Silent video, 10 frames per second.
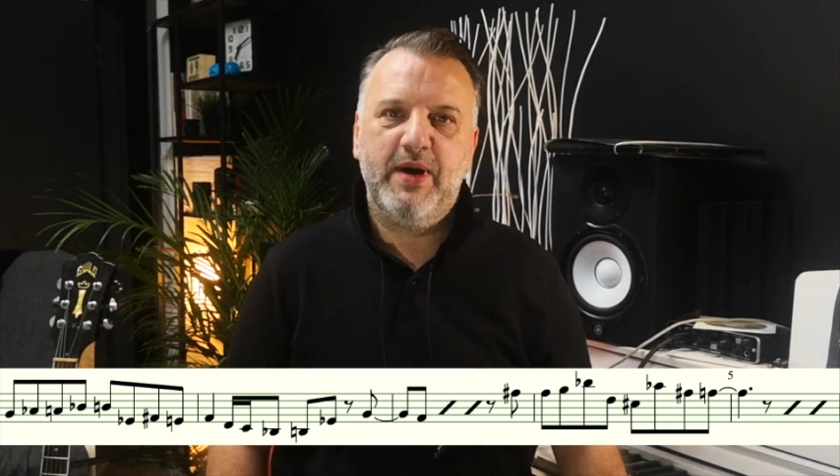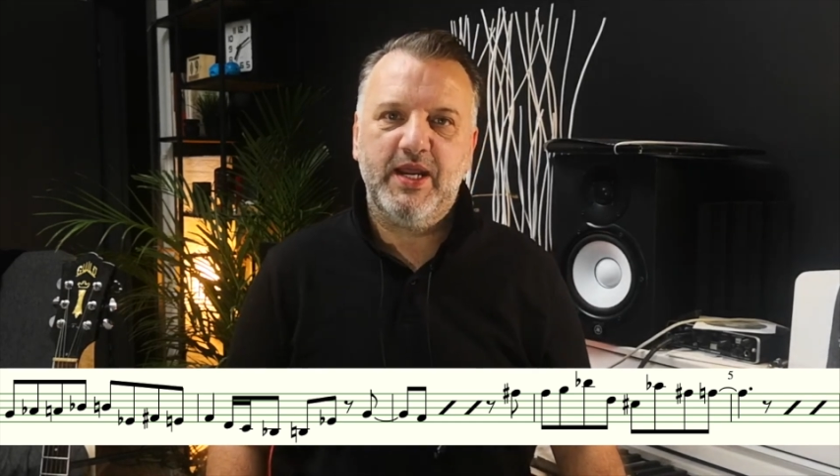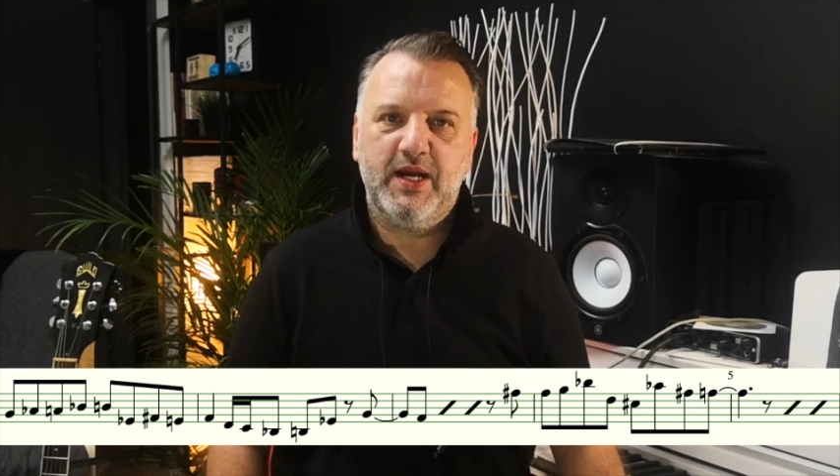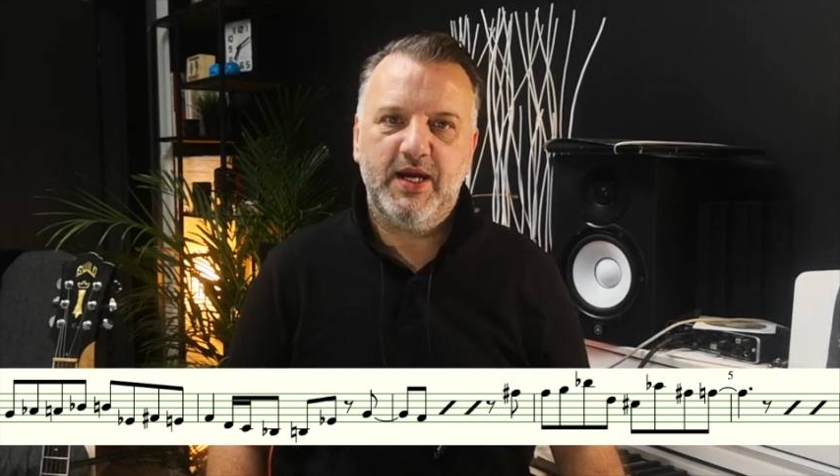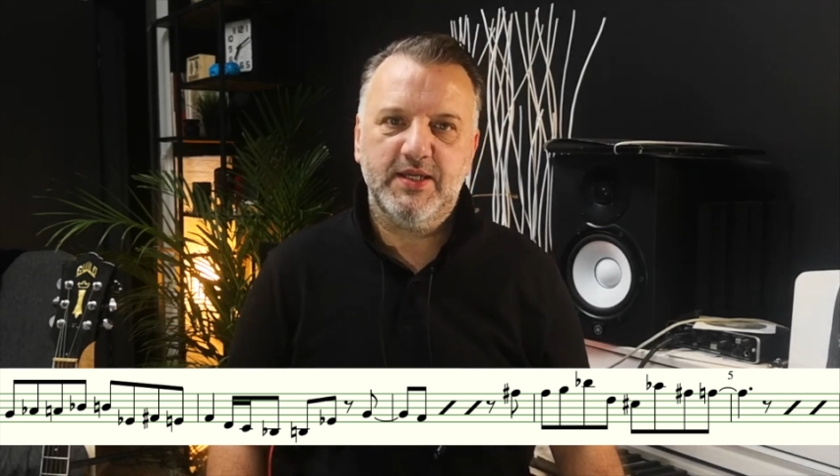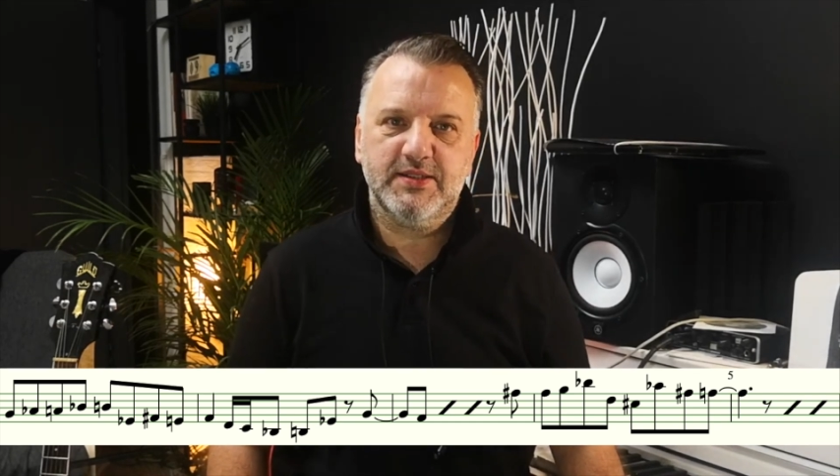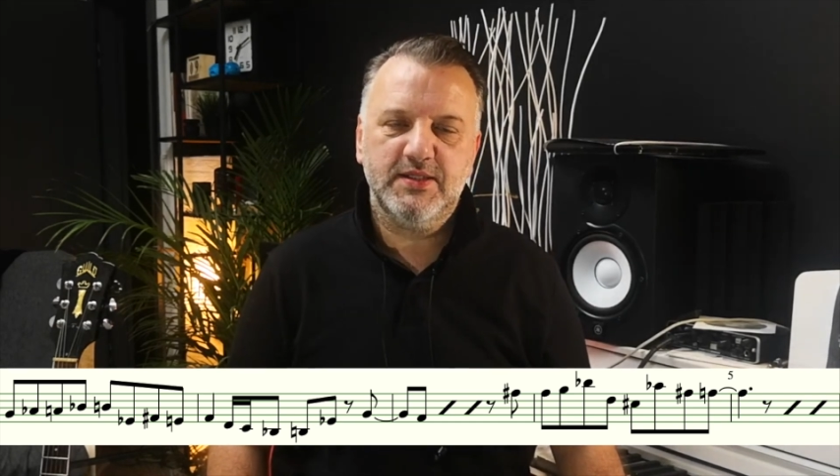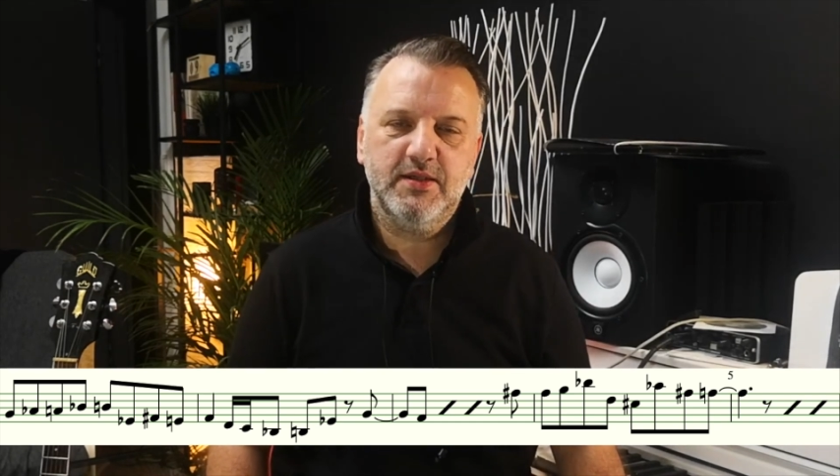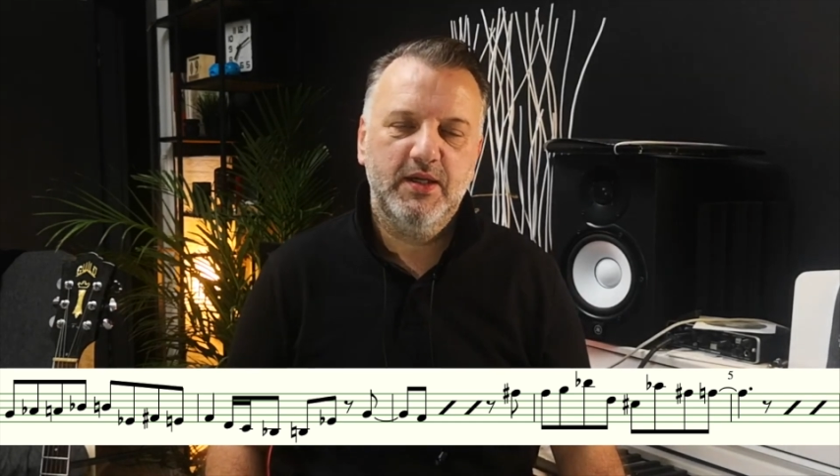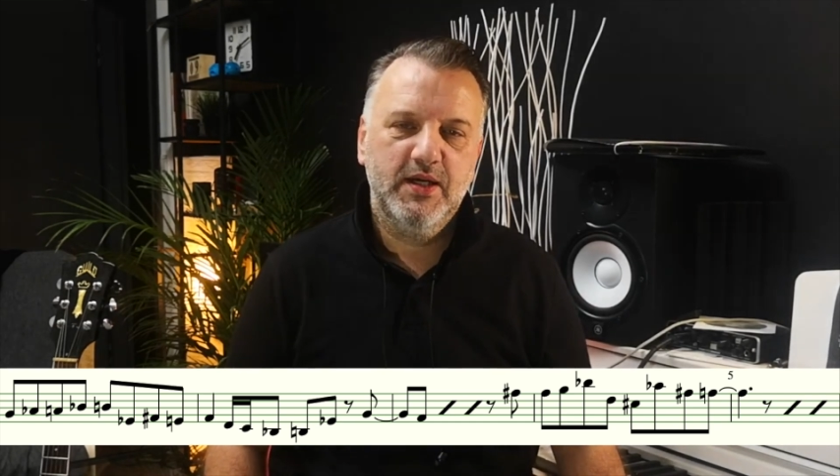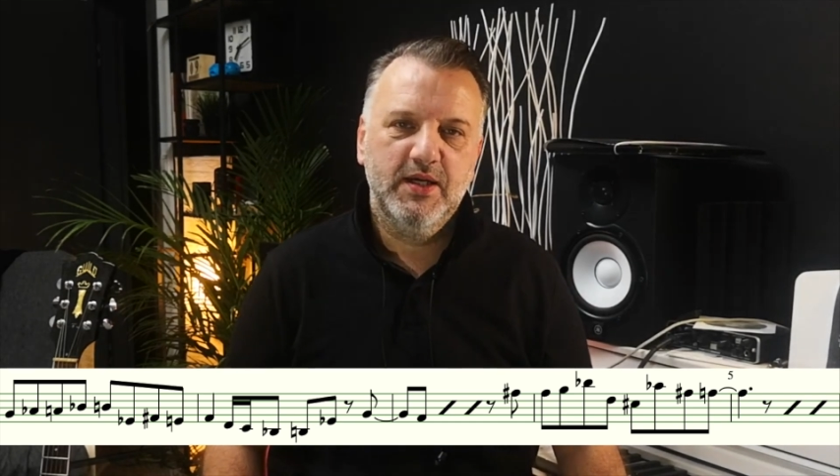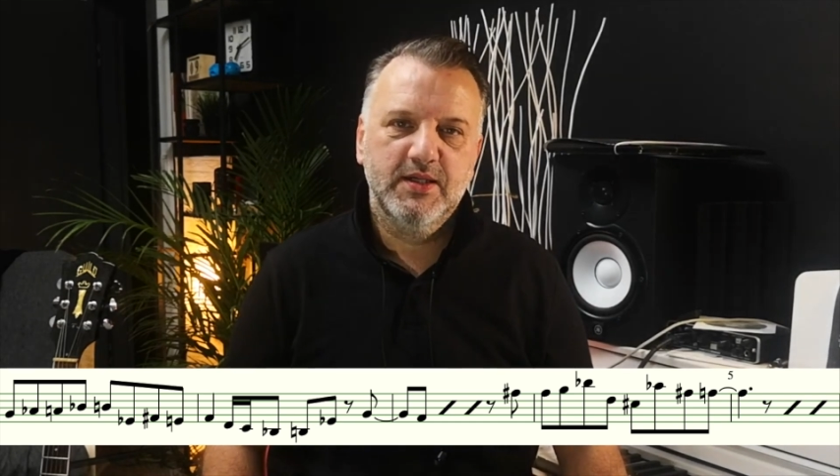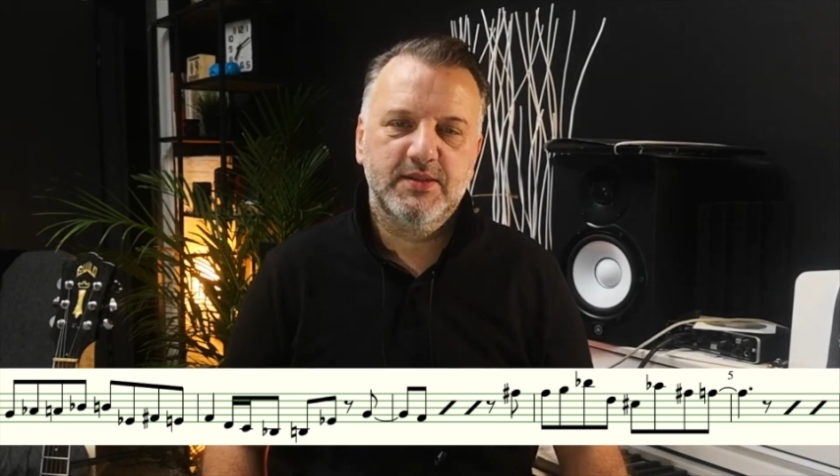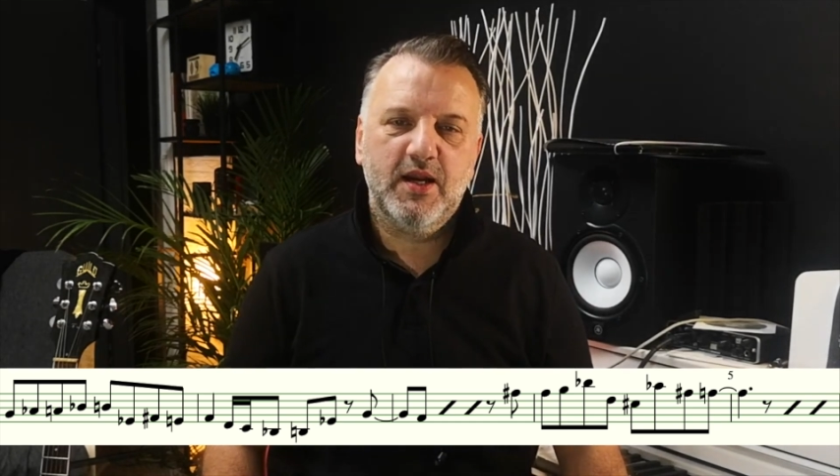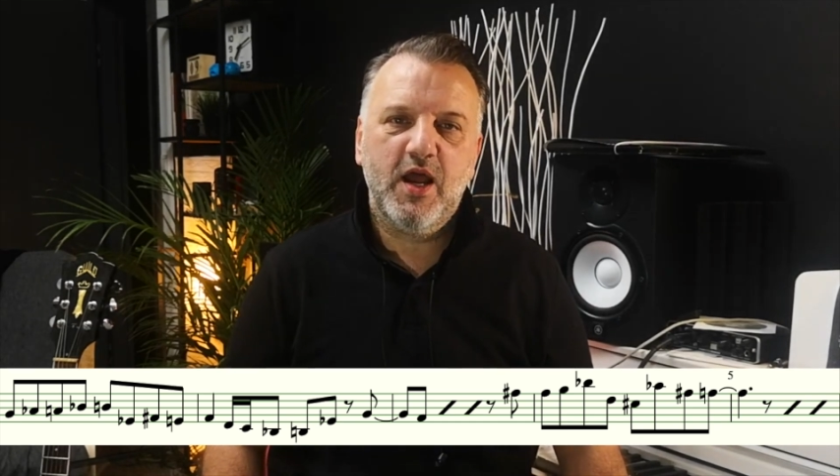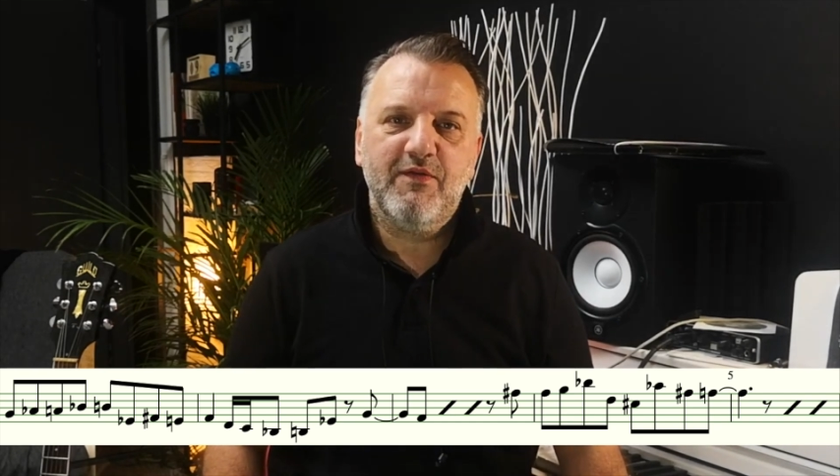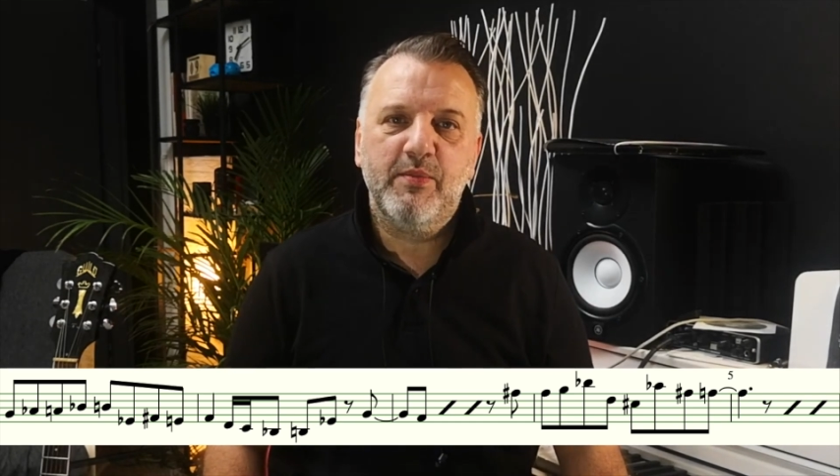understanding of what is happening,